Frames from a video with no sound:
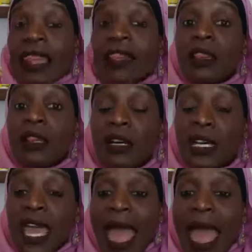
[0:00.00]

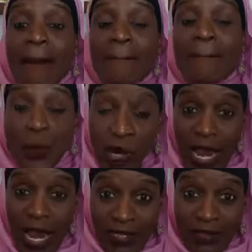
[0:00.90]
Look at
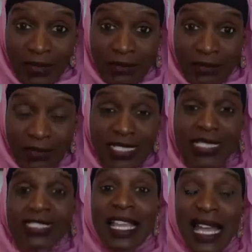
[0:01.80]
bread,
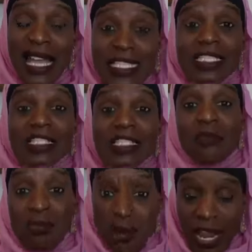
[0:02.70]
slices
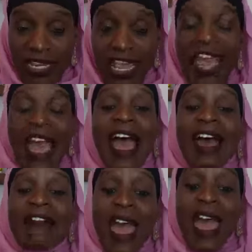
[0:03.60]
of bread
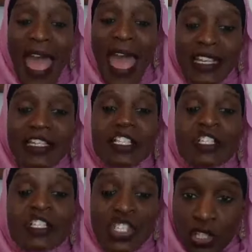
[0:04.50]
have added
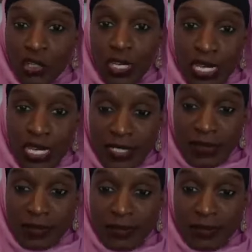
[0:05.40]
sugar in it.